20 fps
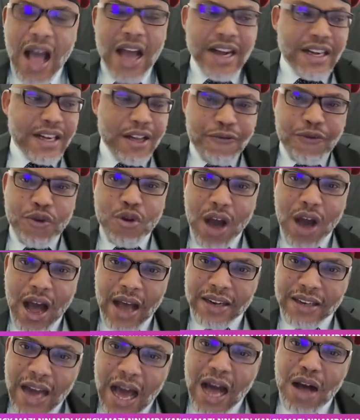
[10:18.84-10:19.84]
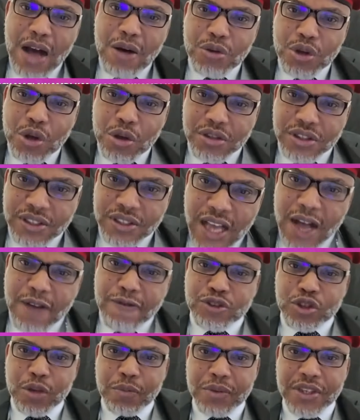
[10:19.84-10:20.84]
And if you allow
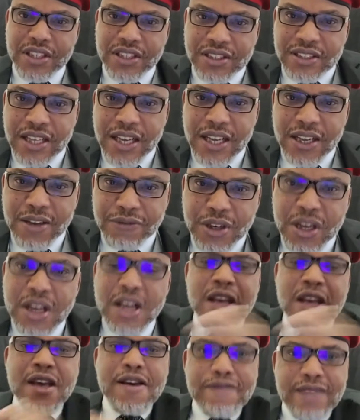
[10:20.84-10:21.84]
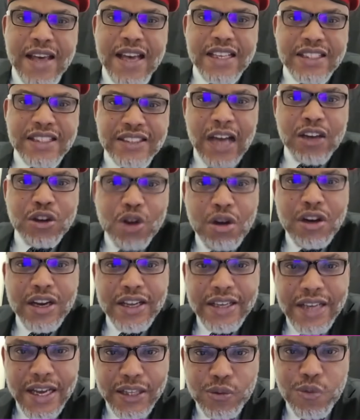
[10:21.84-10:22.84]
yourselves to be deceived, things can
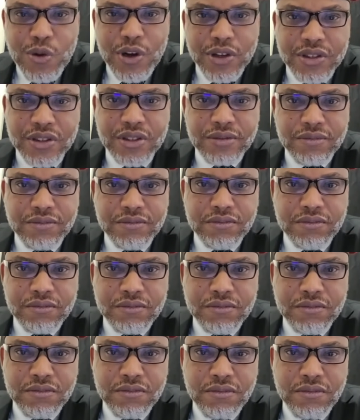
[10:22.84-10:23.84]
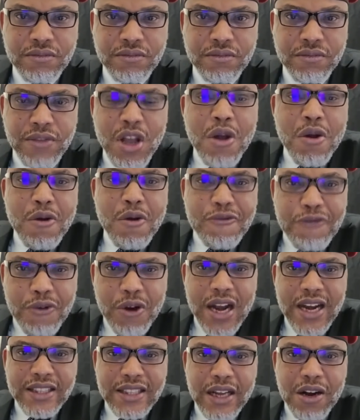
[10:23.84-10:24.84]
only get worse.
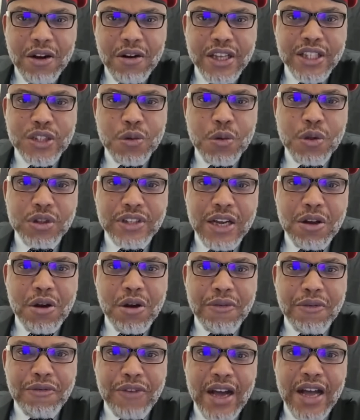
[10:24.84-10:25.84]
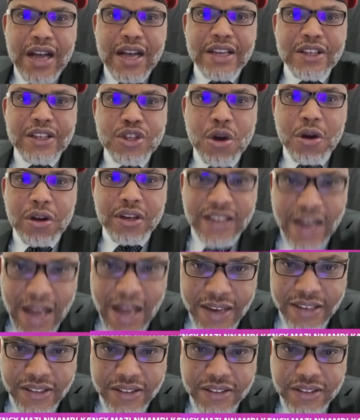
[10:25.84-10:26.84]
Fulani terrorists will take over your
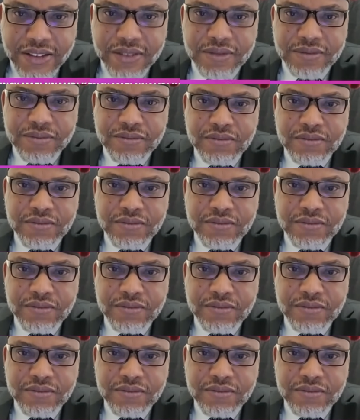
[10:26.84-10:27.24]
land.